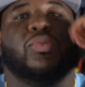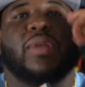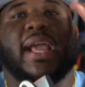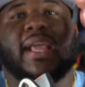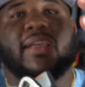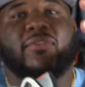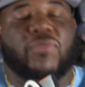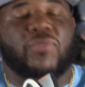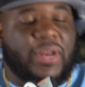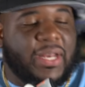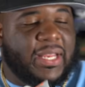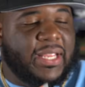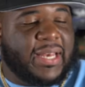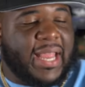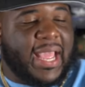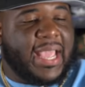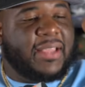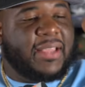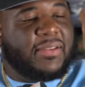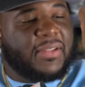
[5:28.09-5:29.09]
Like, really,
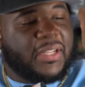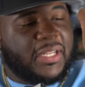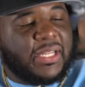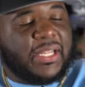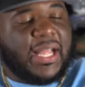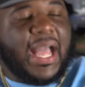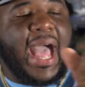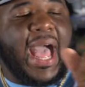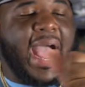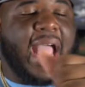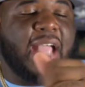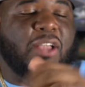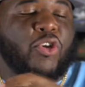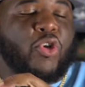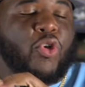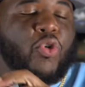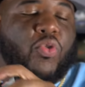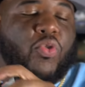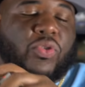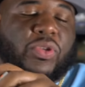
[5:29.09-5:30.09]
like, all right,
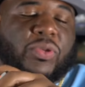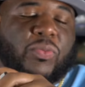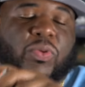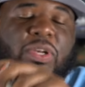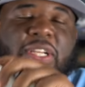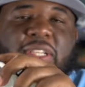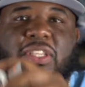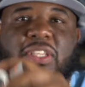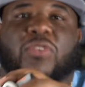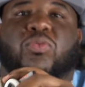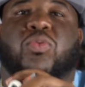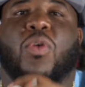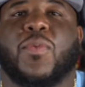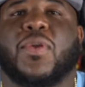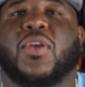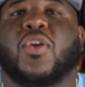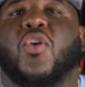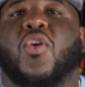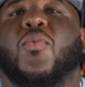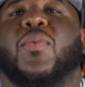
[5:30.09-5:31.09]
cool. This is what
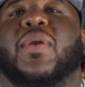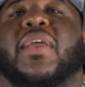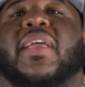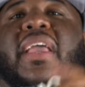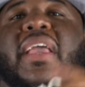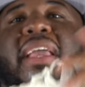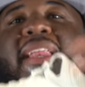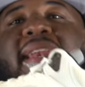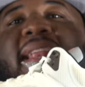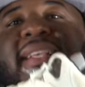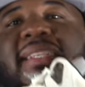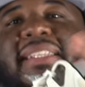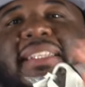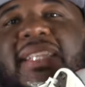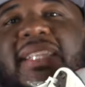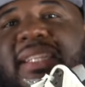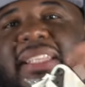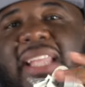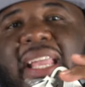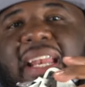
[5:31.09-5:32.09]
we're going with. This is
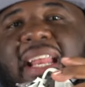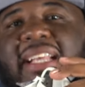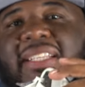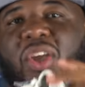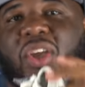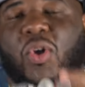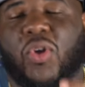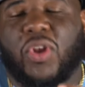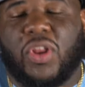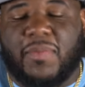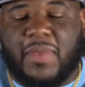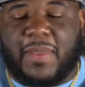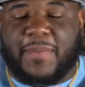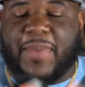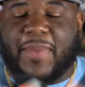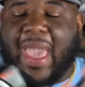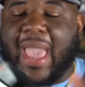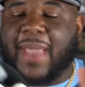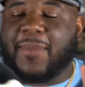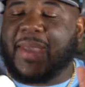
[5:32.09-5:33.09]
the thing that's holding me
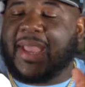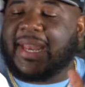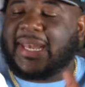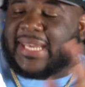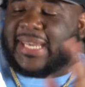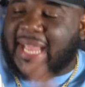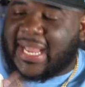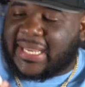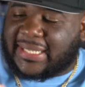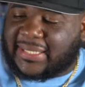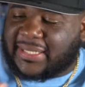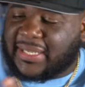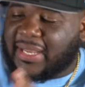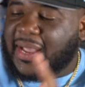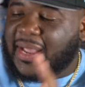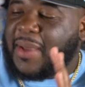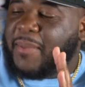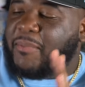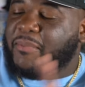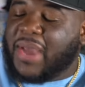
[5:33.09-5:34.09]
back, man. This
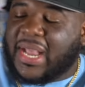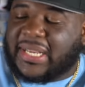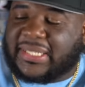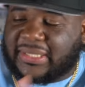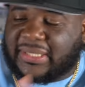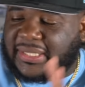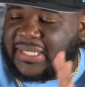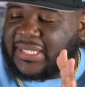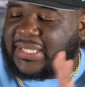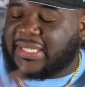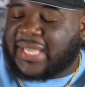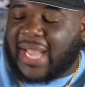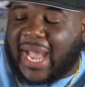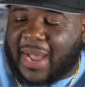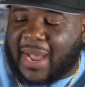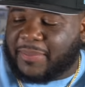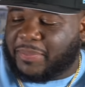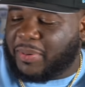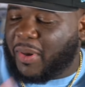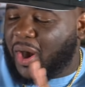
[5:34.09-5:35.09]
mesh on the
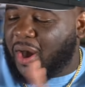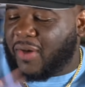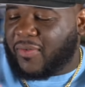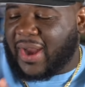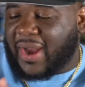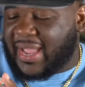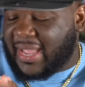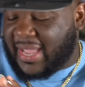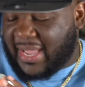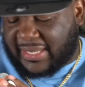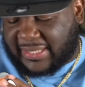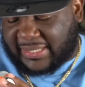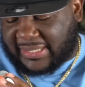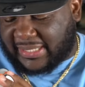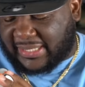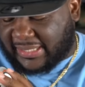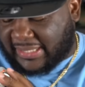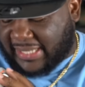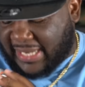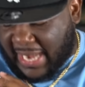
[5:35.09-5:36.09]
top part right here is
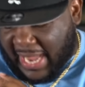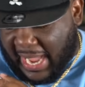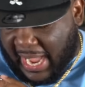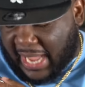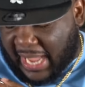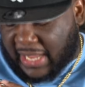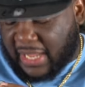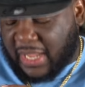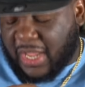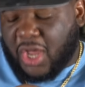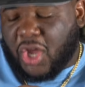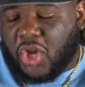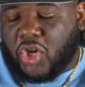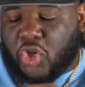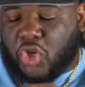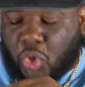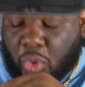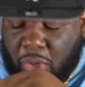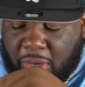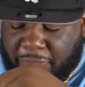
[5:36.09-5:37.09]
just not
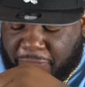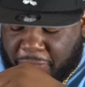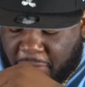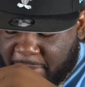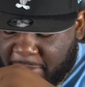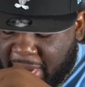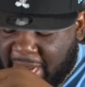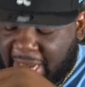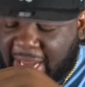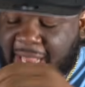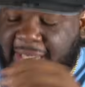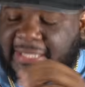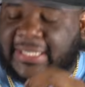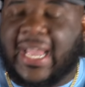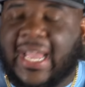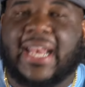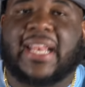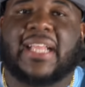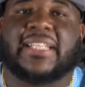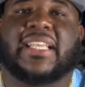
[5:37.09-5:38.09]
doing it for me. Now, the
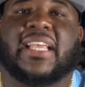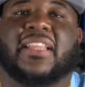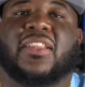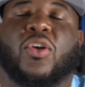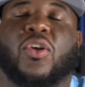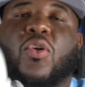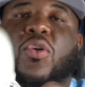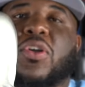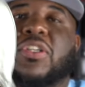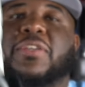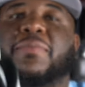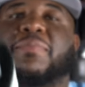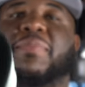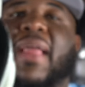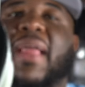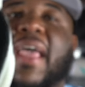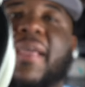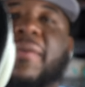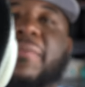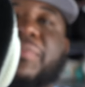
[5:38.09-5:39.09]
inside does have the orange and
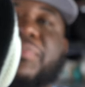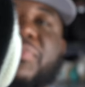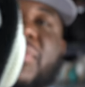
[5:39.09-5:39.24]
black.